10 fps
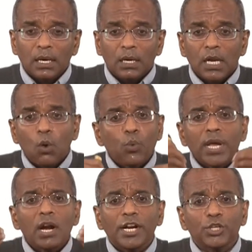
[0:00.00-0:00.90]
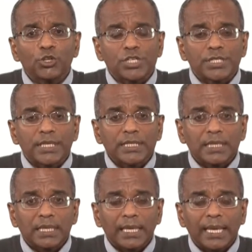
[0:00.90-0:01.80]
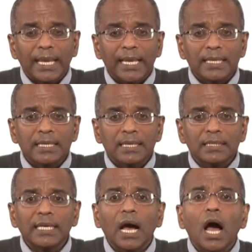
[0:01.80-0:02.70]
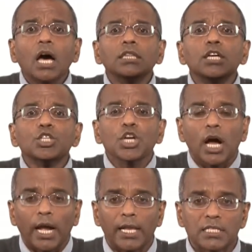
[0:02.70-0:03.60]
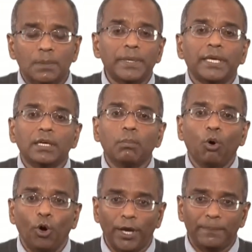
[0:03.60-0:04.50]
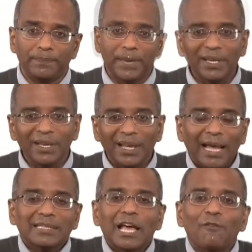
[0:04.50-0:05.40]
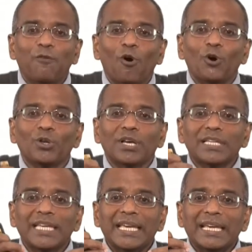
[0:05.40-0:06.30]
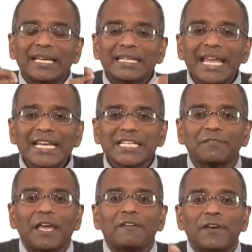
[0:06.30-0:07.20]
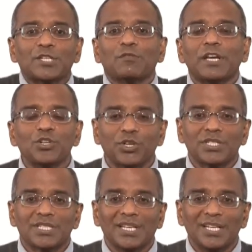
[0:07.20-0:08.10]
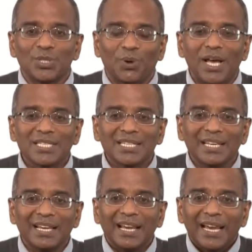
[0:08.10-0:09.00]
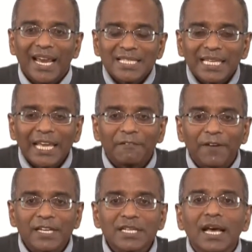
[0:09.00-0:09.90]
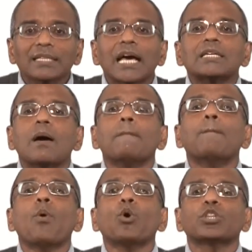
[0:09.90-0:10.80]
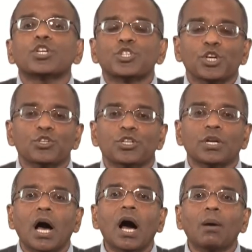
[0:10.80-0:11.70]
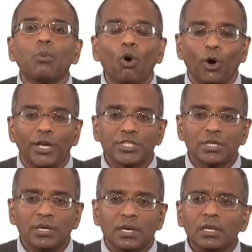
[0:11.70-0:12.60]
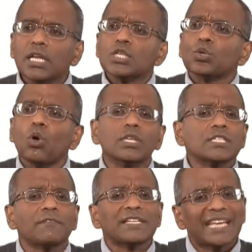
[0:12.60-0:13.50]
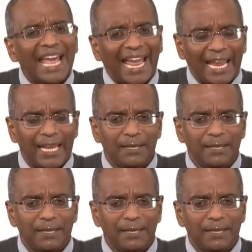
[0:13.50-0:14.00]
Now we are interested in the other child being a boy, and therefore the native event of interest to us is the event that both children are boys. Let us call this event A.